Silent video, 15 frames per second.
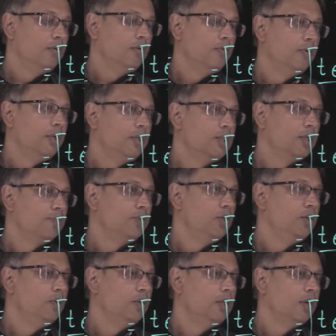When I
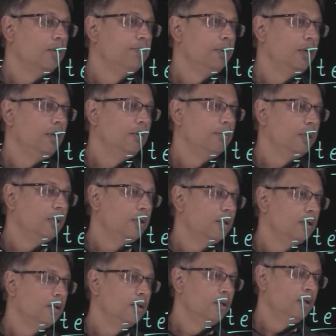substitute the upper limit,
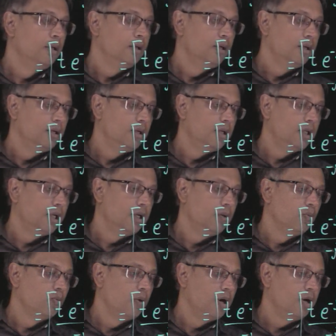I get
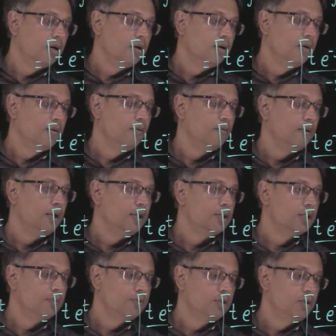1. When I
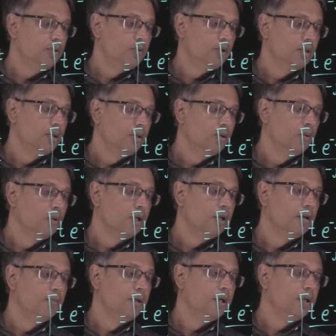substitute the lower
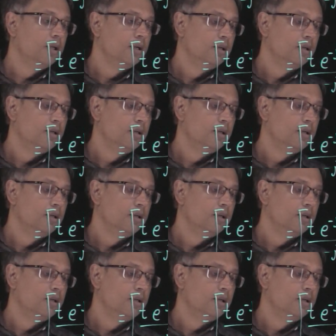limit,